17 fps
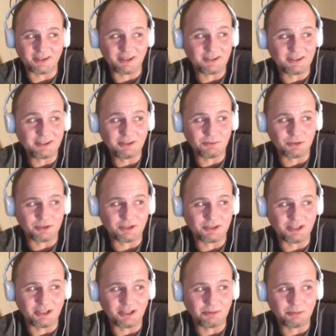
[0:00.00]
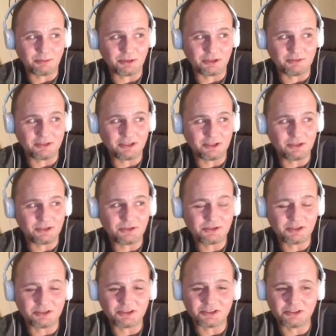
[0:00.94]
I think we're capable of getting used
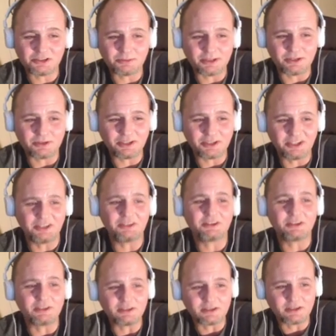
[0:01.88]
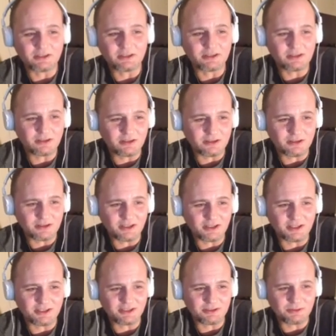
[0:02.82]
to just about anything. I
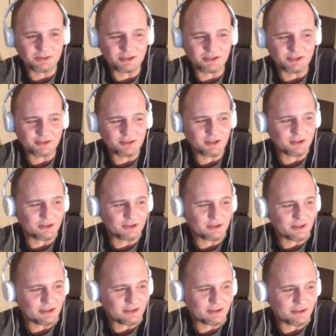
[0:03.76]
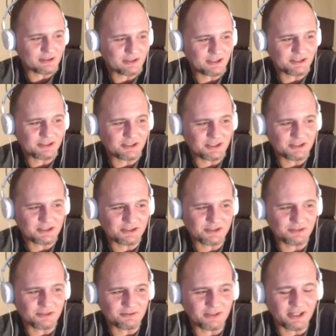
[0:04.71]
think our instinct to
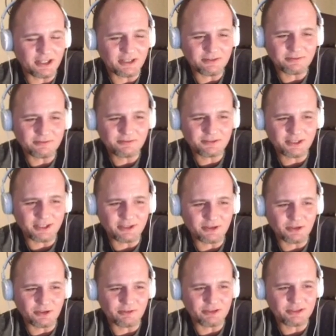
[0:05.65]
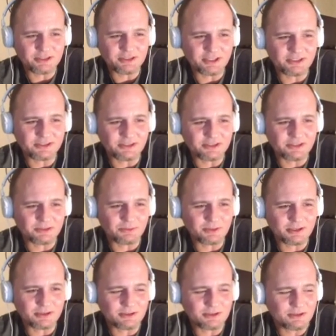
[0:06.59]
survive kind of overtakes us, and
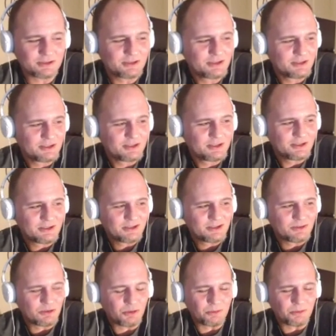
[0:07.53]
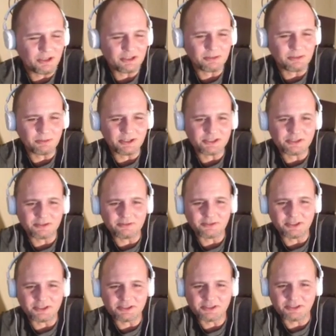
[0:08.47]
we'll make the best of
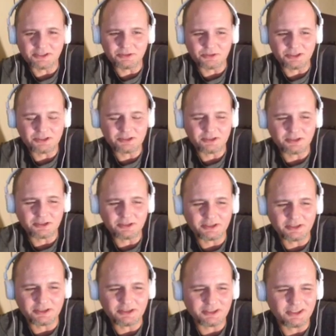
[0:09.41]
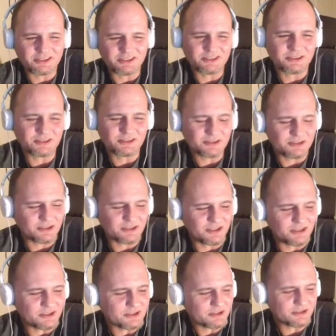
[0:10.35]
any situation. I think it's
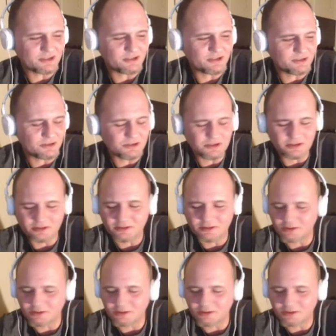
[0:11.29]
in us to do so.